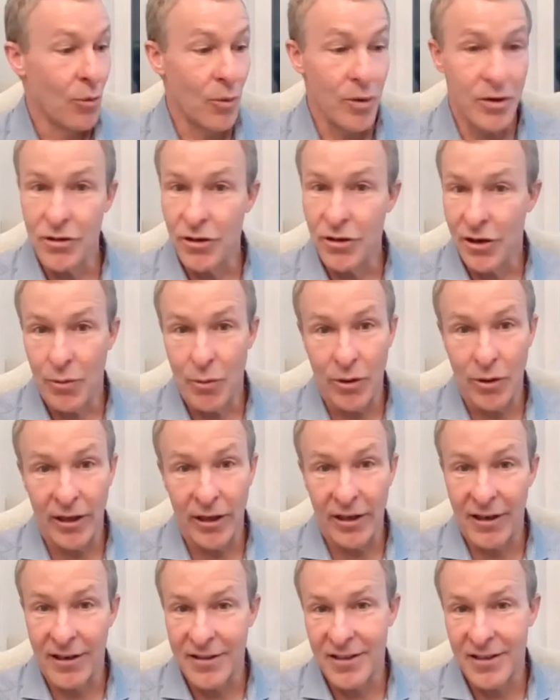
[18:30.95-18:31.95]
We started
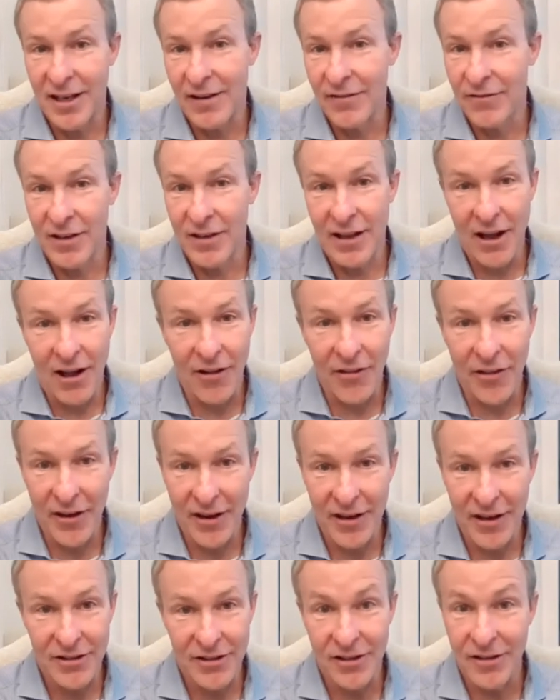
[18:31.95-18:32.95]
working on safety health
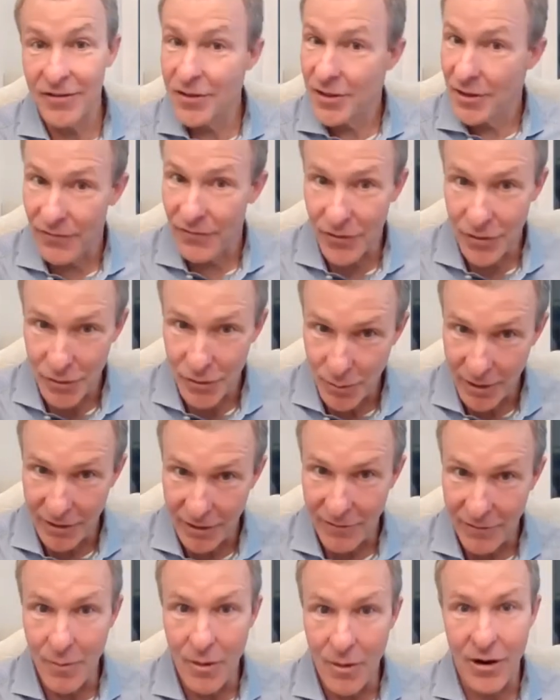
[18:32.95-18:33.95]
initiatives the first
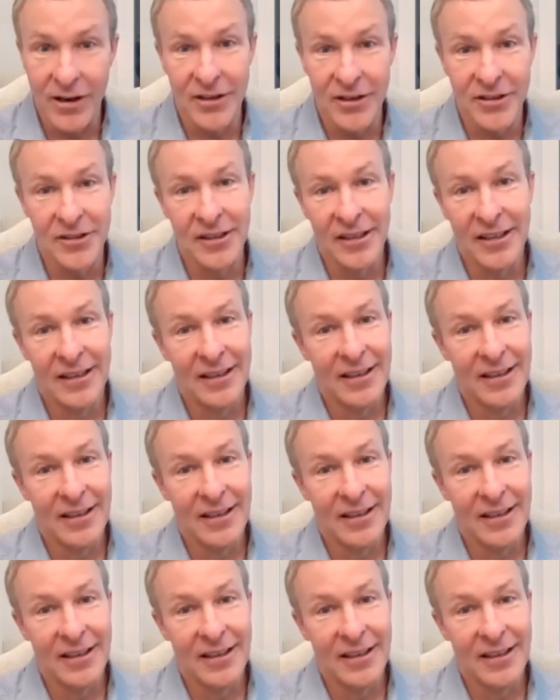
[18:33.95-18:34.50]
week of March.